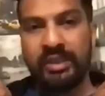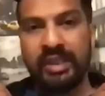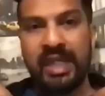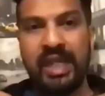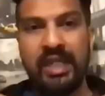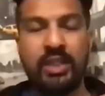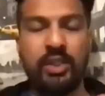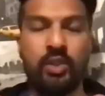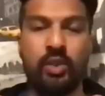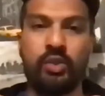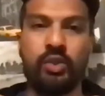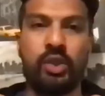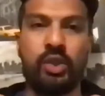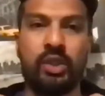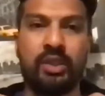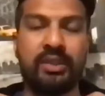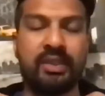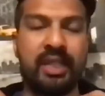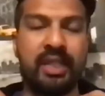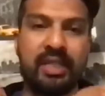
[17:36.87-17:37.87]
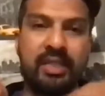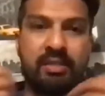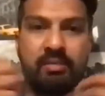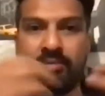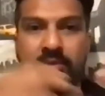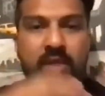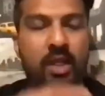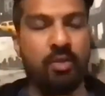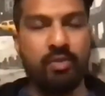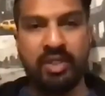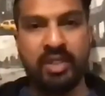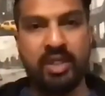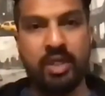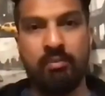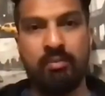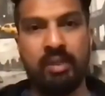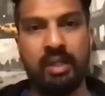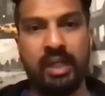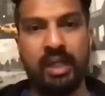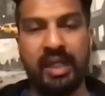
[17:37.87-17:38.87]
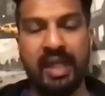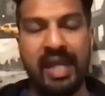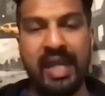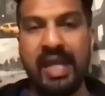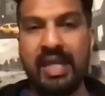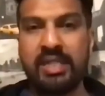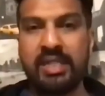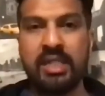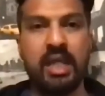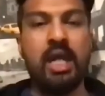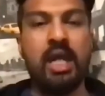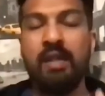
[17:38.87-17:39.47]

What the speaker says: head and your dog says, don't sit on my head,